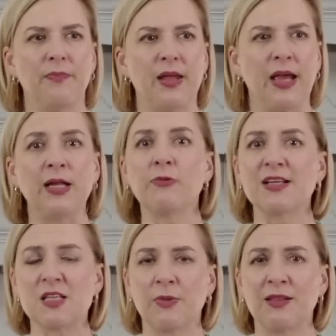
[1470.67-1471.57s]
any
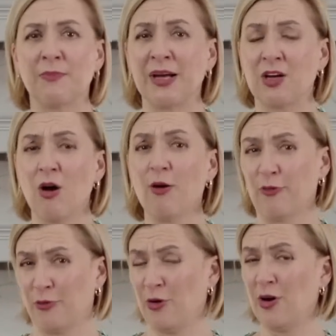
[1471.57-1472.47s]
recipe that might call
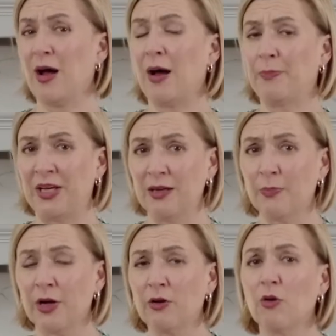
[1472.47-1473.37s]
for a peanut
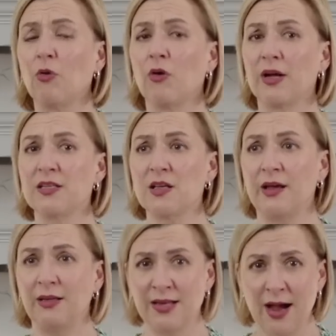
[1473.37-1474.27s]
butter or
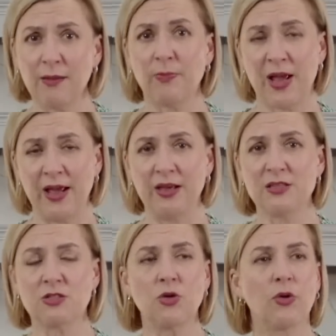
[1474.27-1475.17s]
a nut
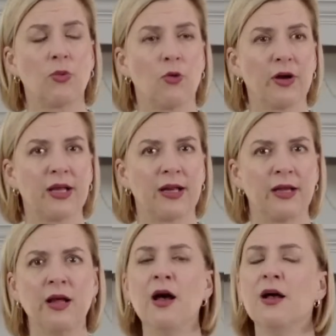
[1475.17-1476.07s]
paste, you would work it
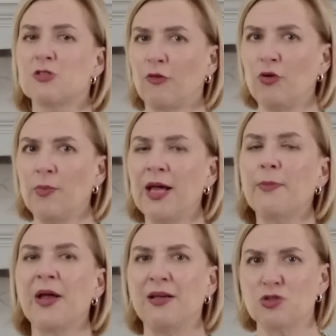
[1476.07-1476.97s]
in. So if you made a
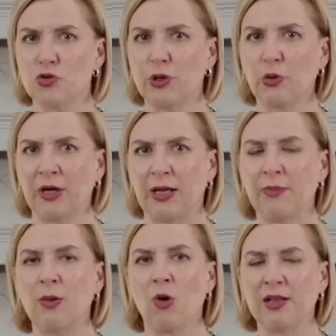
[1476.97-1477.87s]
pastry cream
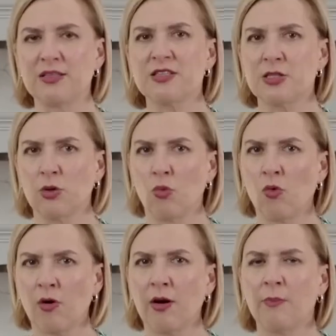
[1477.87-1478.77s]
and while it's still
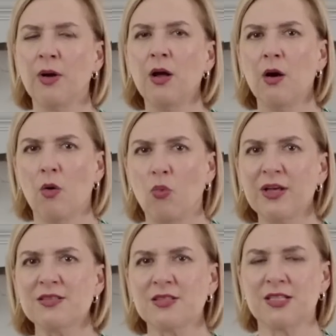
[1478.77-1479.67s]
warm,
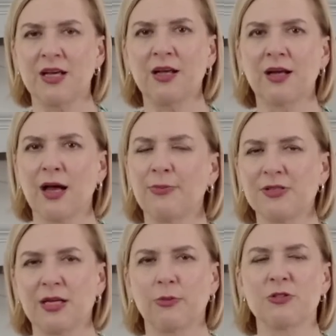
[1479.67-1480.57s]
whisked in a couple
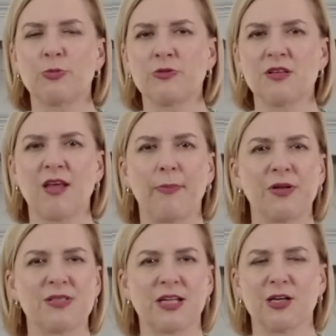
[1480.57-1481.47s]
tablespoons of that
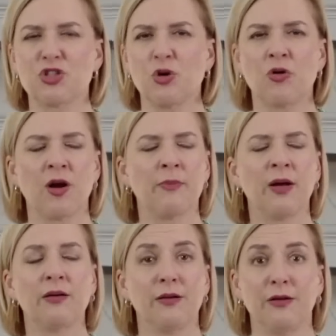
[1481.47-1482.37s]
pistachio
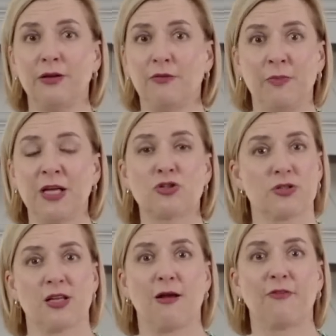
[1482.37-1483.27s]
crema, you've made
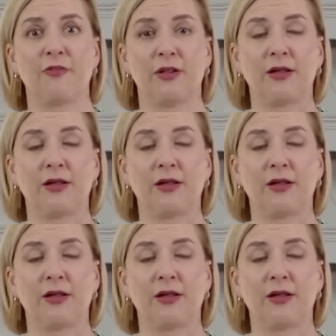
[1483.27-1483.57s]
yourself